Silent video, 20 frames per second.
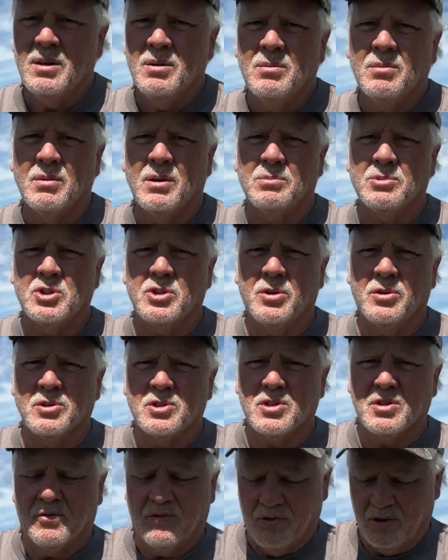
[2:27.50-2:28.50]
but I'm sure
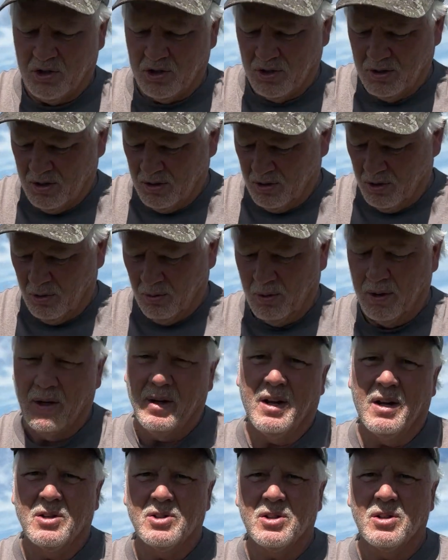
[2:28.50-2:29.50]
it's sufficient to do what it
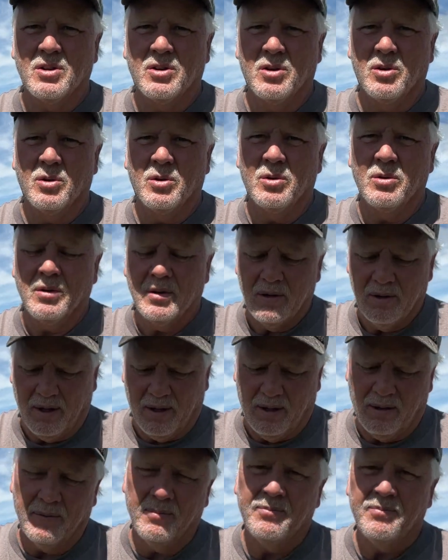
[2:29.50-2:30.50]
needs to do.
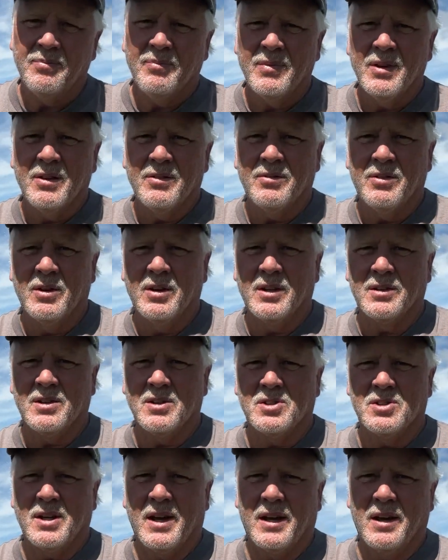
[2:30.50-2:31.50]
Now, if you get
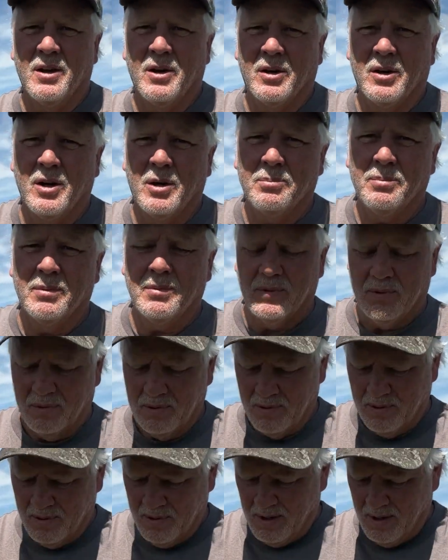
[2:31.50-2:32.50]
this thing hung up in
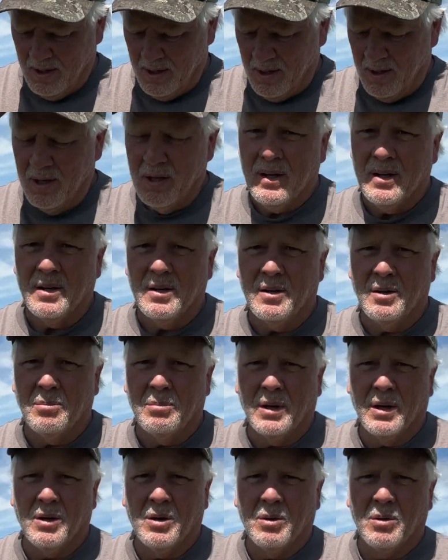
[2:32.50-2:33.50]
a
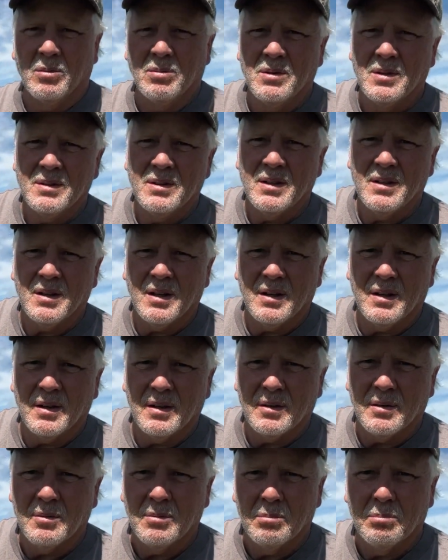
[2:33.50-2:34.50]
big old
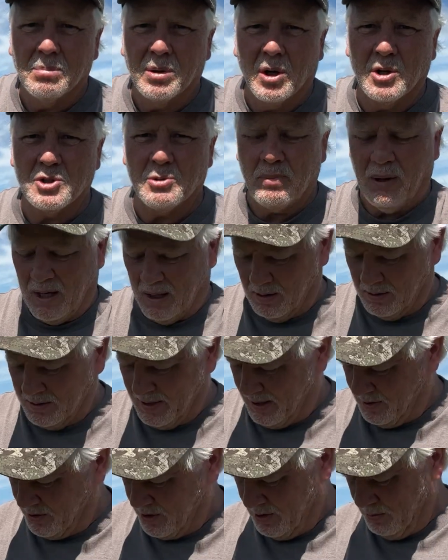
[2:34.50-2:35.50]
brush pile
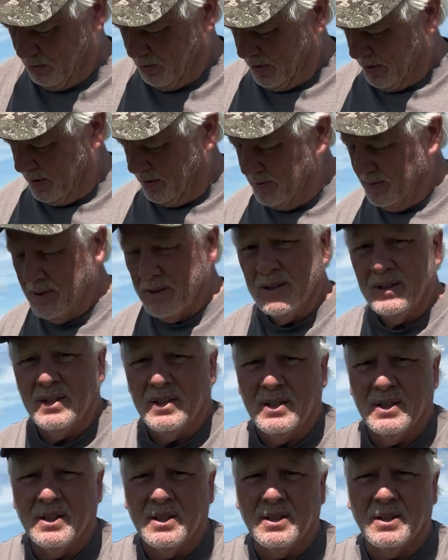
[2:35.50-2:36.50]
down somewhere,
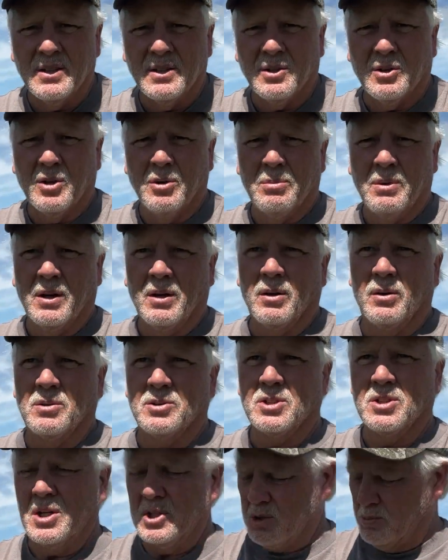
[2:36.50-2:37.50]
it could be a little
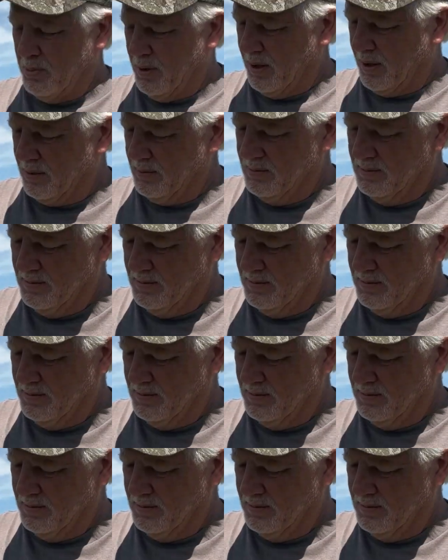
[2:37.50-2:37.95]
suspect.